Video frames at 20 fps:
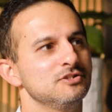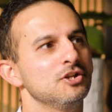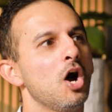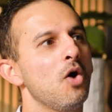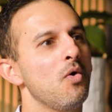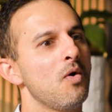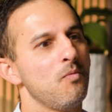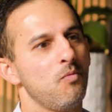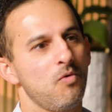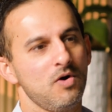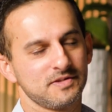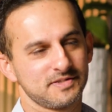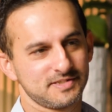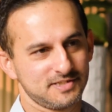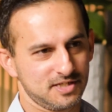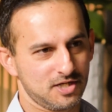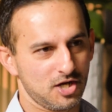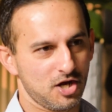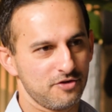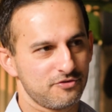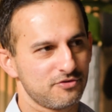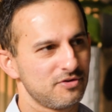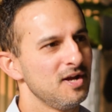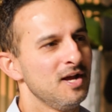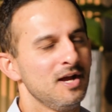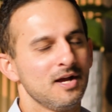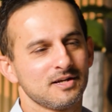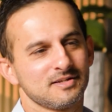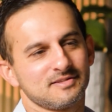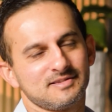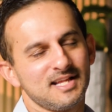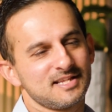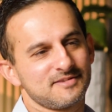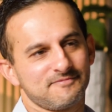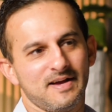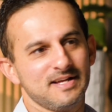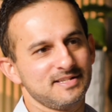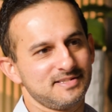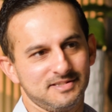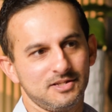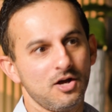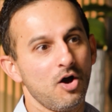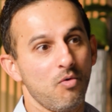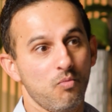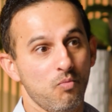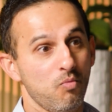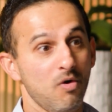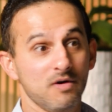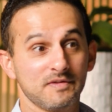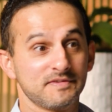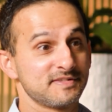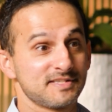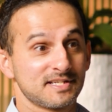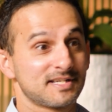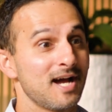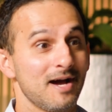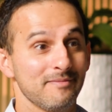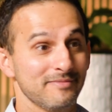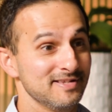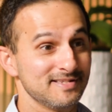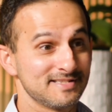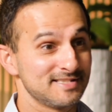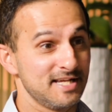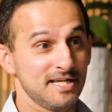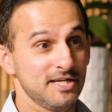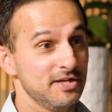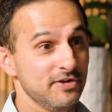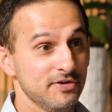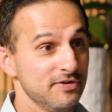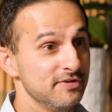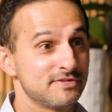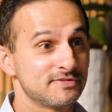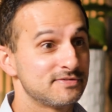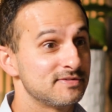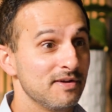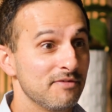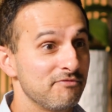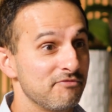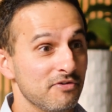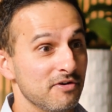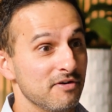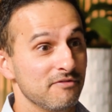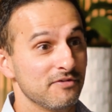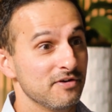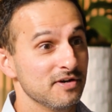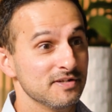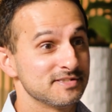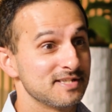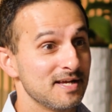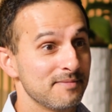No one wants to go through, because let's face it, no one wants to come and see you for a